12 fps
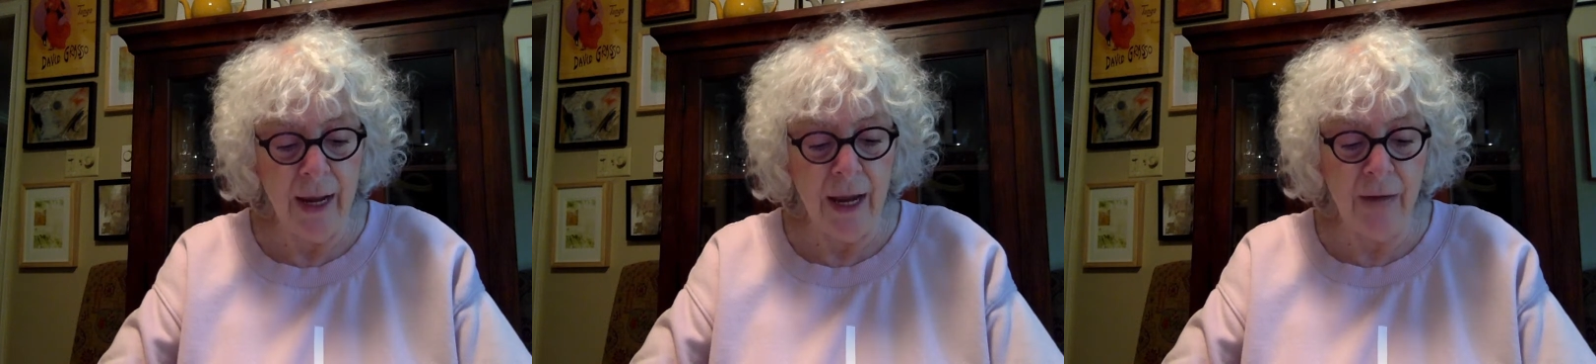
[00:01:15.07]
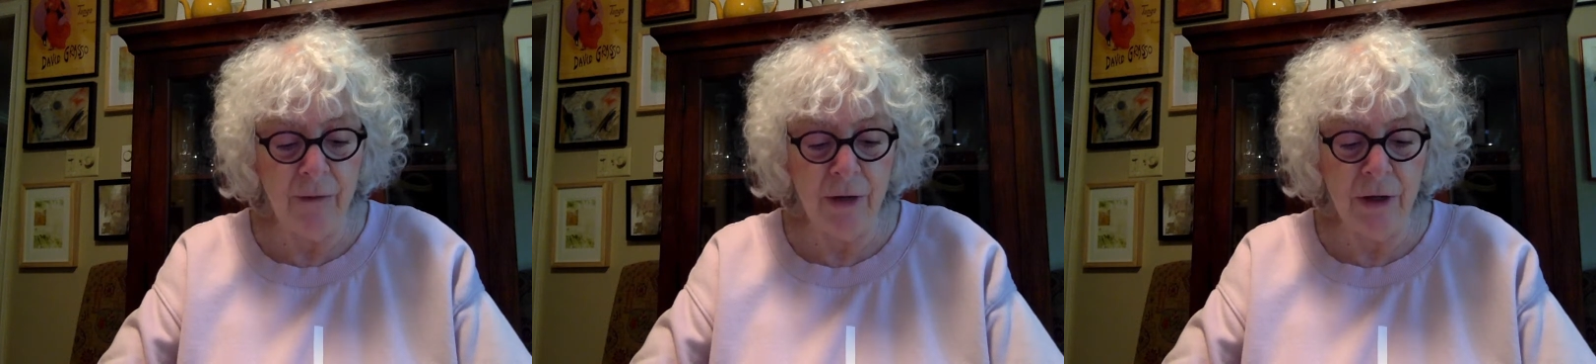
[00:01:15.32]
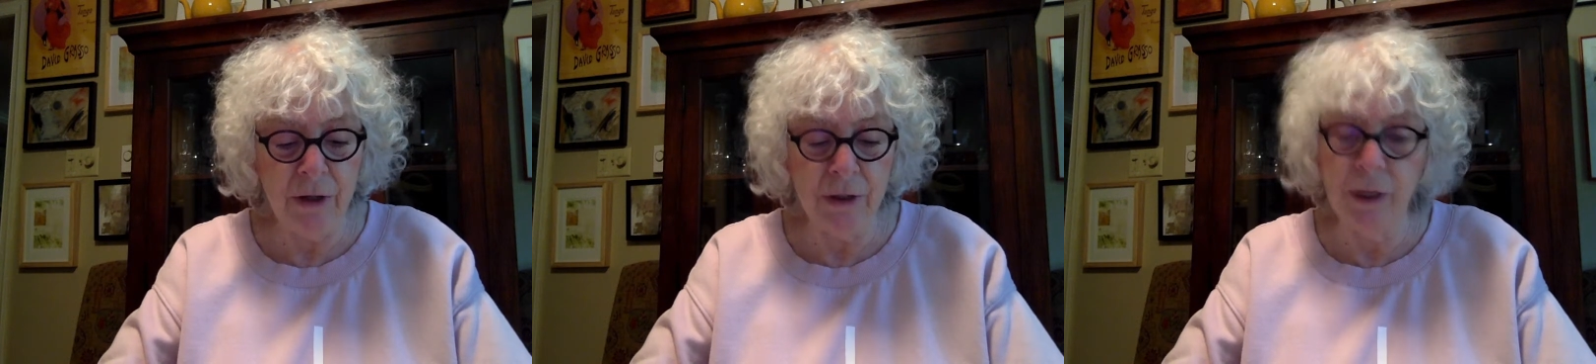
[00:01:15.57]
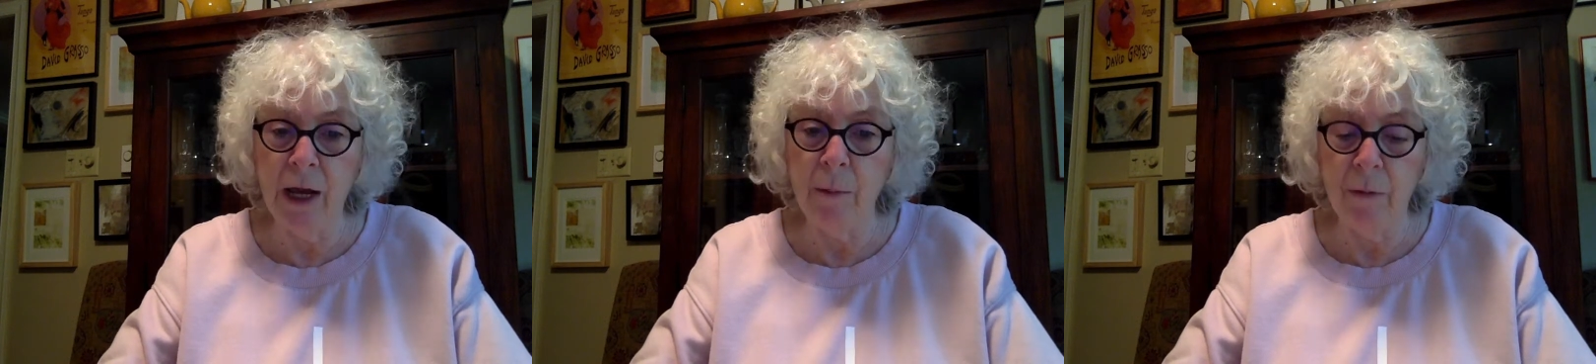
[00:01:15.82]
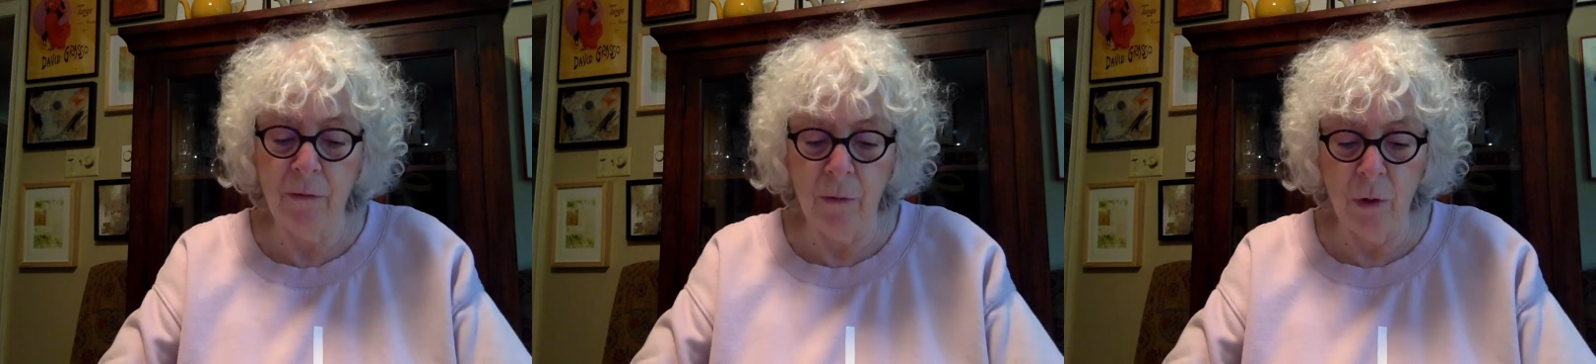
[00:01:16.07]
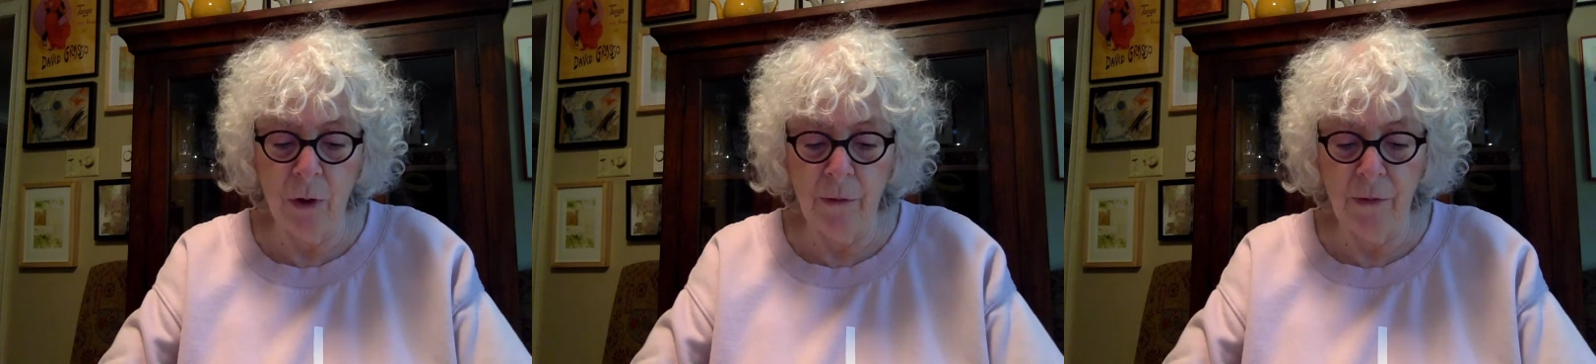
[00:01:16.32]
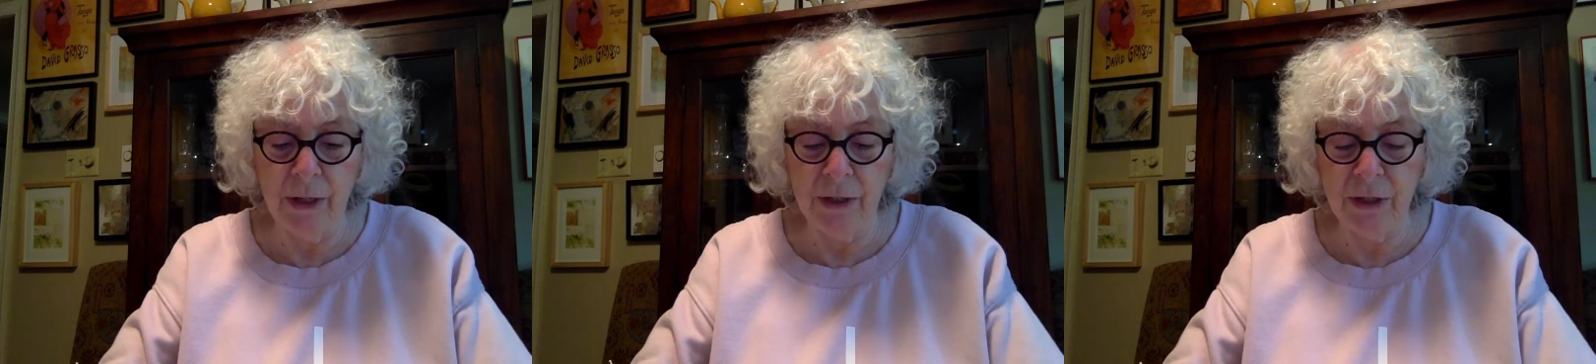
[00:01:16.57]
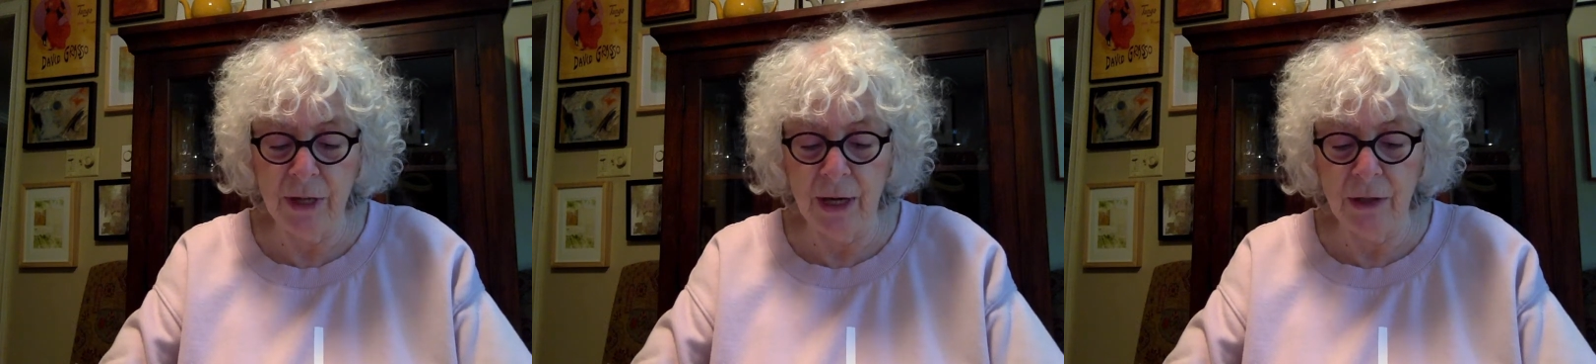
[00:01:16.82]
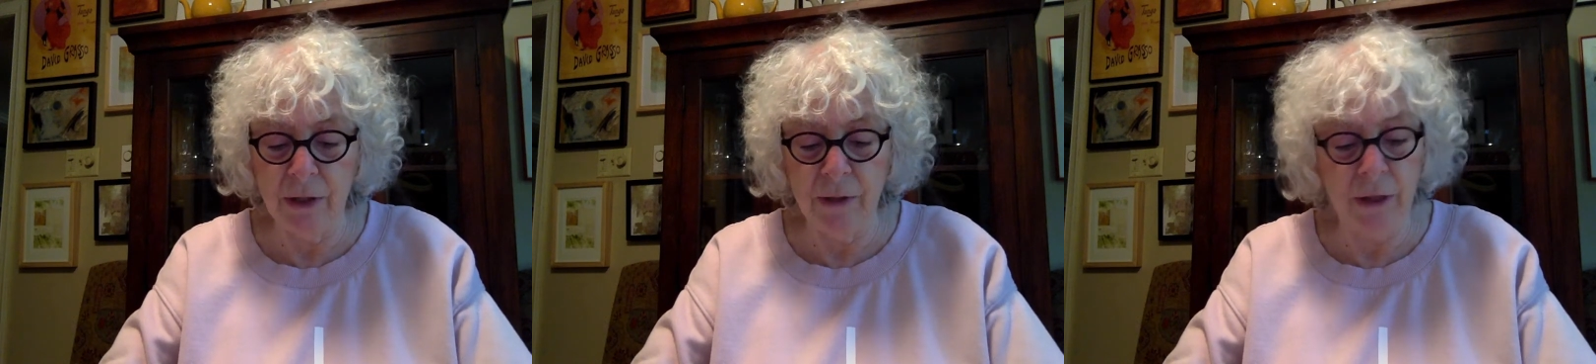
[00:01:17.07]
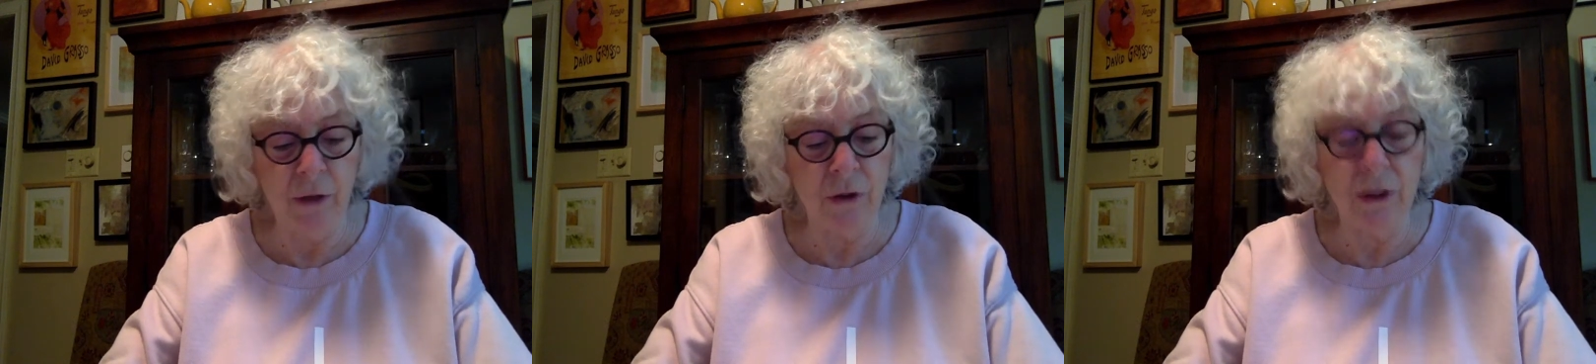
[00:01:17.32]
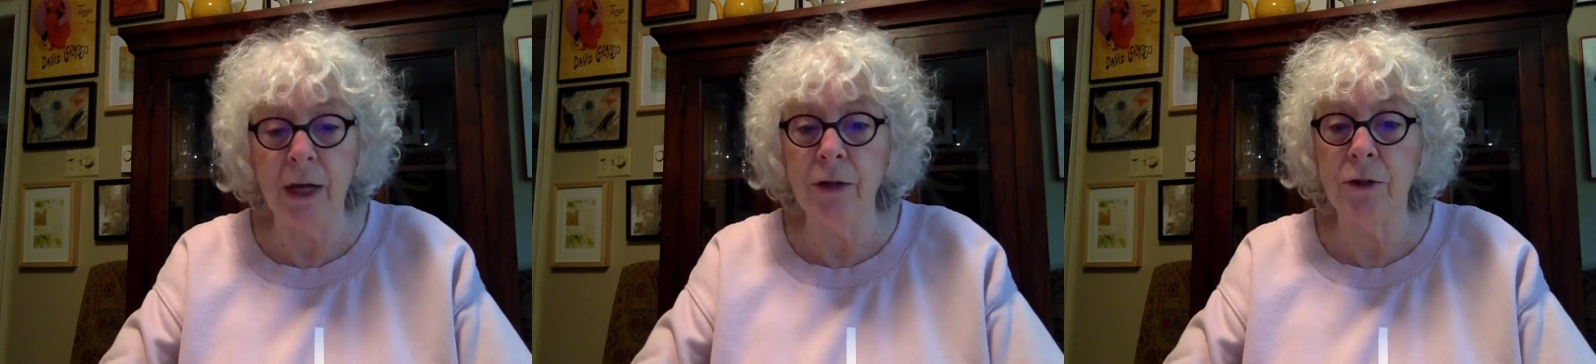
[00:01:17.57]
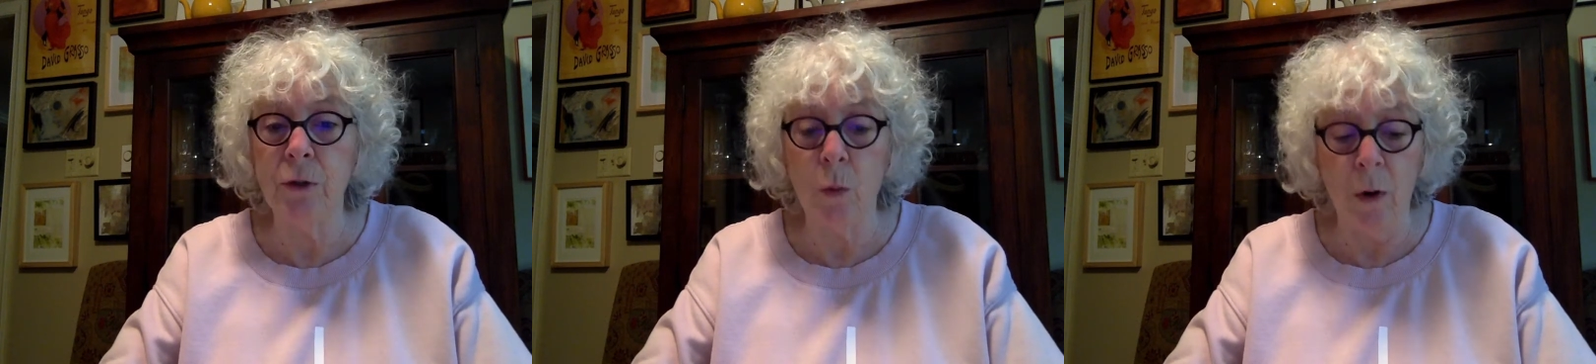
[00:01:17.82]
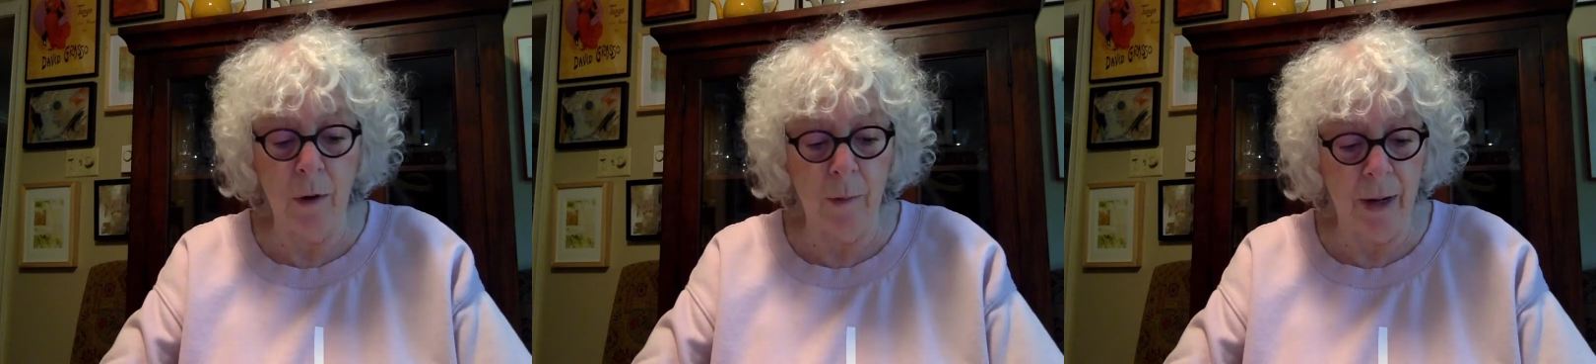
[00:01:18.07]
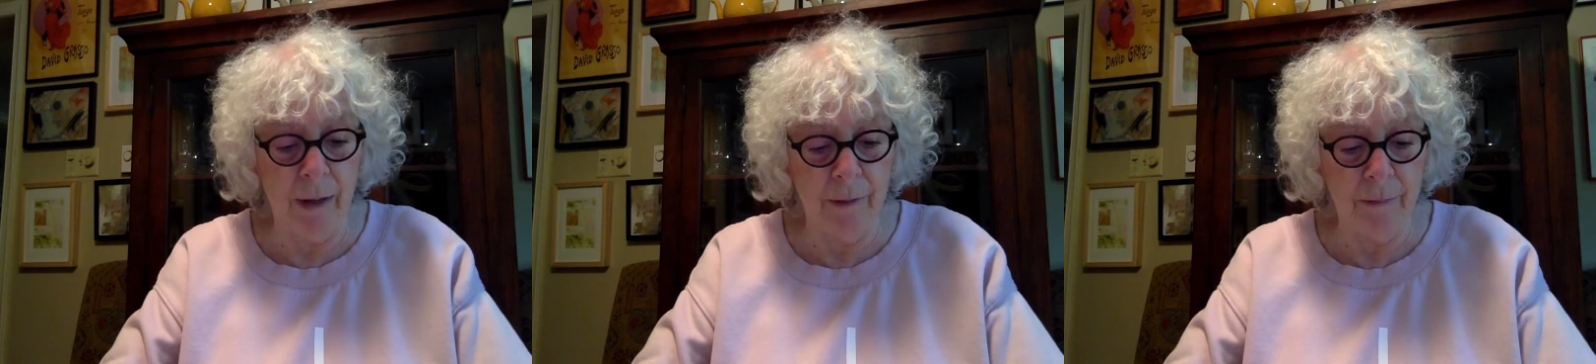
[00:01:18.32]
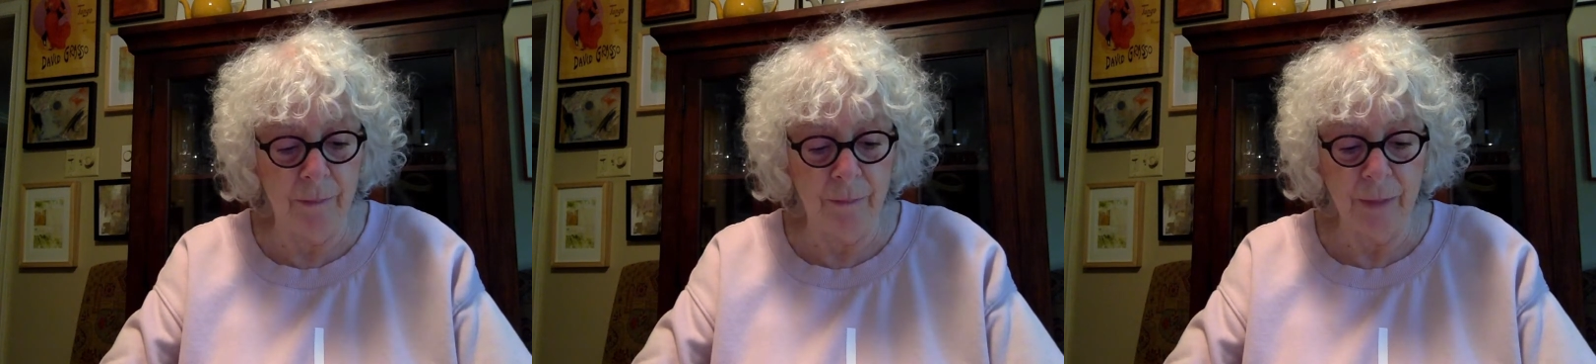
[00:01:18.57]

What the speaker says: had feasted the night before on thick steaks and thicker slices of watermelon,